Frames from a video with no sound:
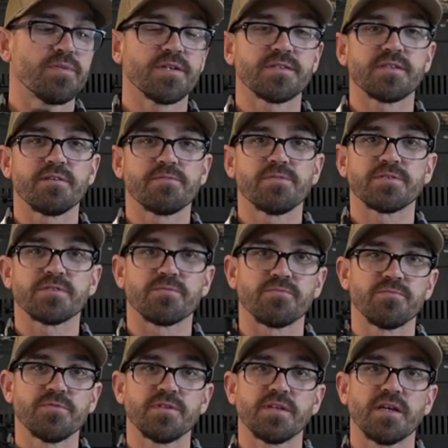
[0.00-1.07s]
Plus, they put
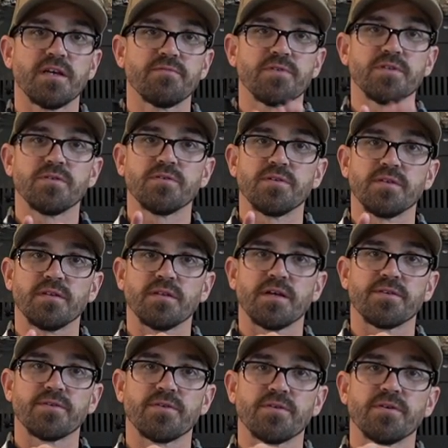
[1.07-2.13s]
some really heavy duty
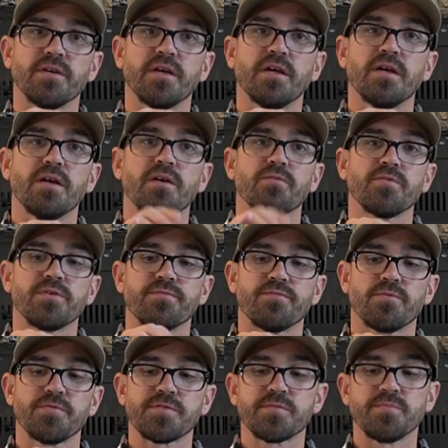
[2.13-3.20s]
leather
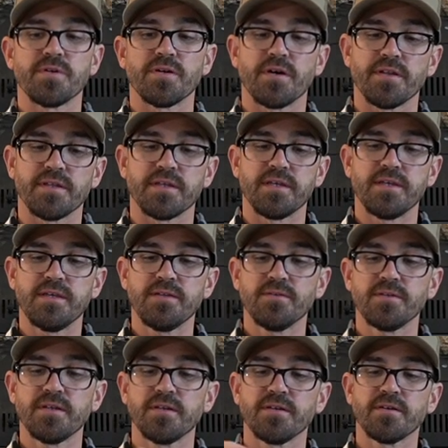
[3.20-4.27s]
reinforcement on the
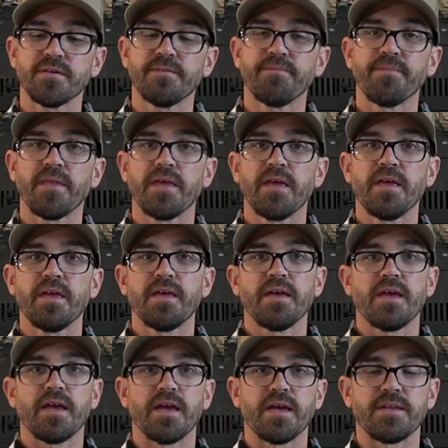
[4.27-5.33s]
heel here,
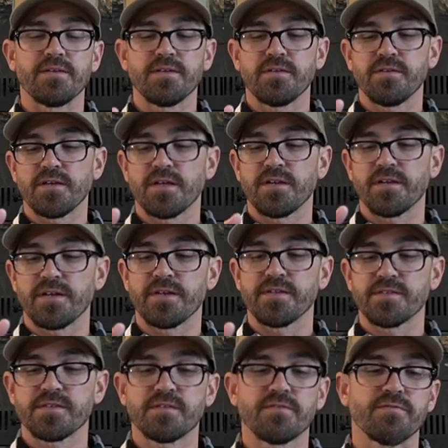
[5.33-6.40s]
and you got a
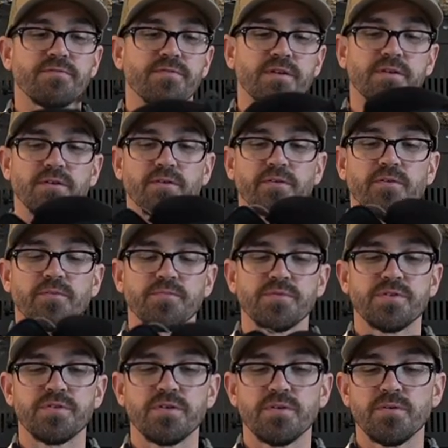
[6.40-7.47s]
nice finger loop
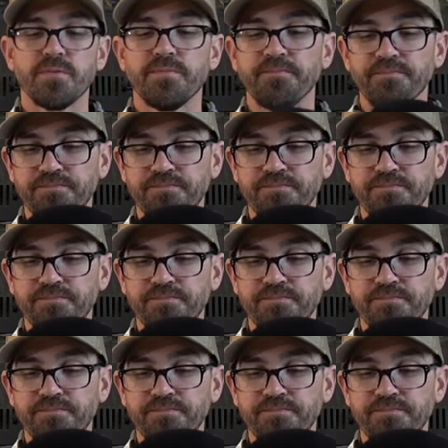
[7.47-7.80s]
too.